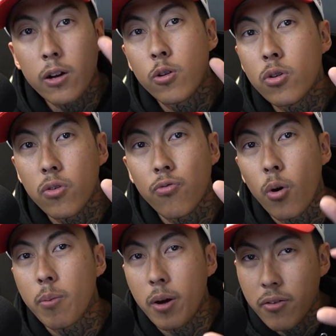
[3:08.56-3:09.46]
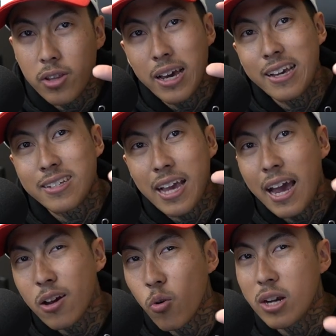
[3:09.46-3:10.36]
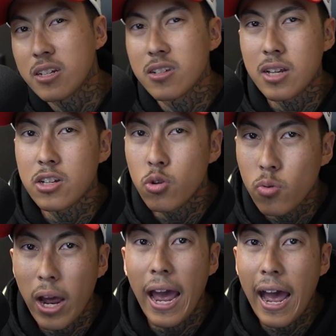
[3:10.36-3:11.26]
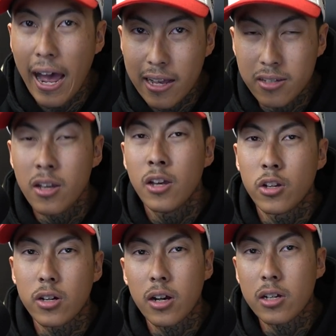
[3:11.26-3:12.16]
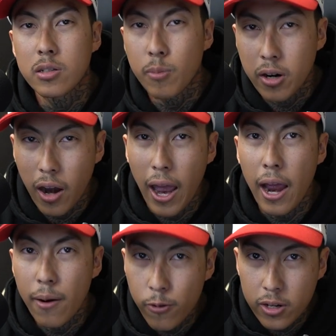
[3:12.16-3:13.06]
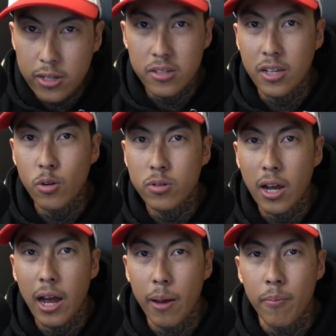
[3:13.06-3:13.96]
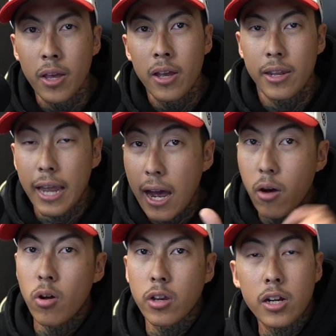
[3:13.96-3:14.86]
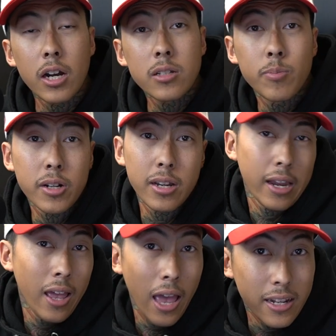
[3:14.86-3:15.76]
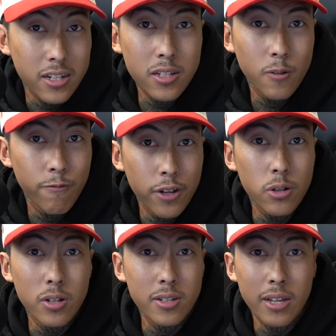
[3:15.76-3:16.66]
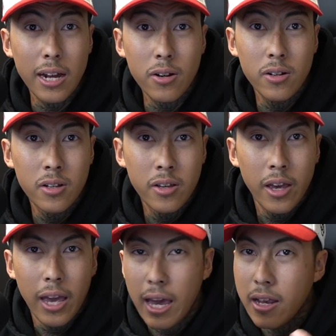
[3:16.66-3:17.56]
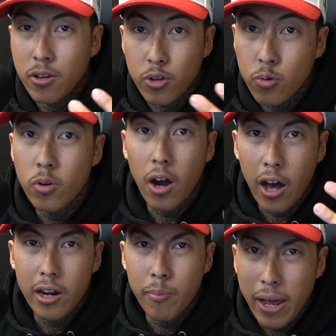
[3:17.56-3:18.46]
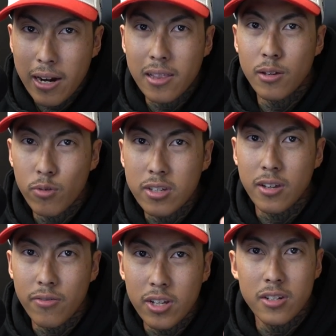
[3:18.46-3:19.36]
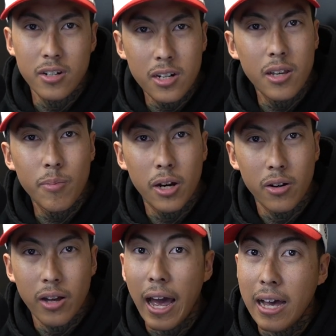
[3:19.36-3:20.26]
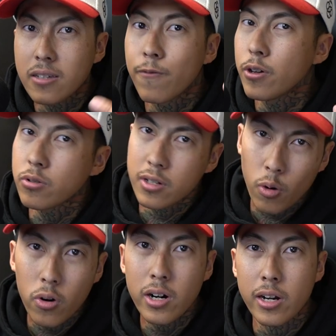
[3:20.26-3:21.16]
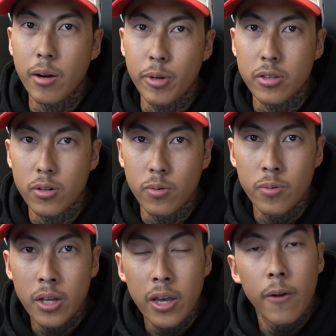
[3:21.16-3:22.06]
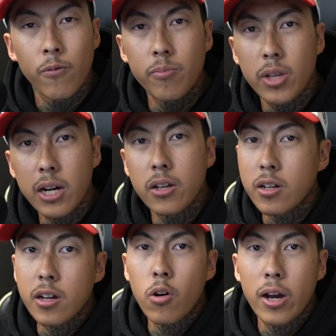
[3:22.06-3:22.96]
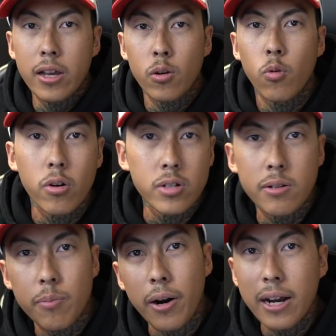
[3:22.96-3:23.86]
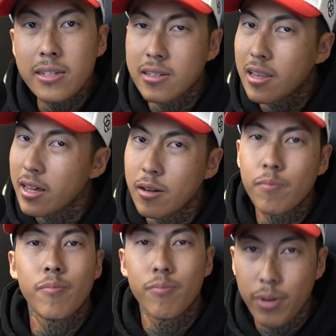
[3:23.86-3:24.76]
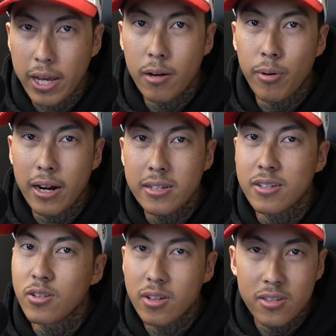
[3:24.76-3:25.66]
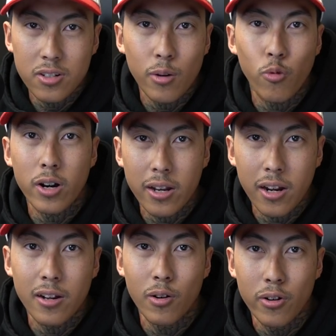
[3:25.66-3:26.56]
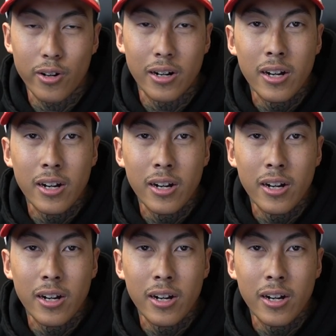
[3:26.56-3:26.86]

a Google form of the exact questions that you ask your customer every single time. Now, your customer can just fill this out, and you will automatically receive this in your email as it fills an order coming through. From there, you can go ahead and quote them the price and let them pay the price, and you can start working on the order.